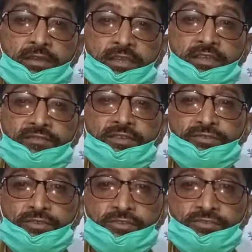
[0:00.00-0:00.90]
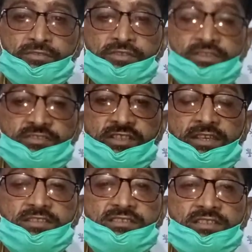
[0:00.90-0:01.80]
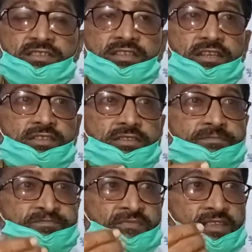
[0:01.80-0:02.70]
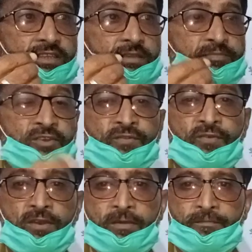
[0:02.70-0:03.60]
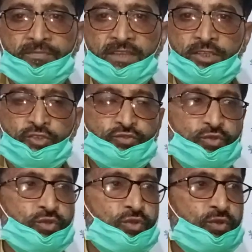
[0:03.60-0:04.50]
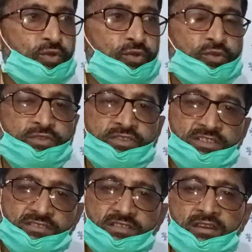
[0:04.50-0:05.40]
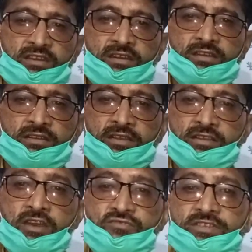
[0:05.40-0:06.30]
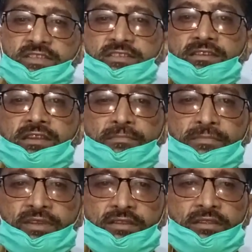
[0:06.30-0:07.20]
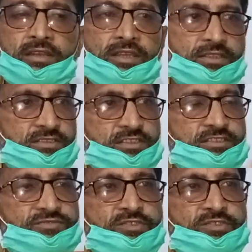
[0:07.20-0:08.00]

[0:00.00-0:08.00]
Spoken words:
given to students or statically performed. So these are counted in number. Just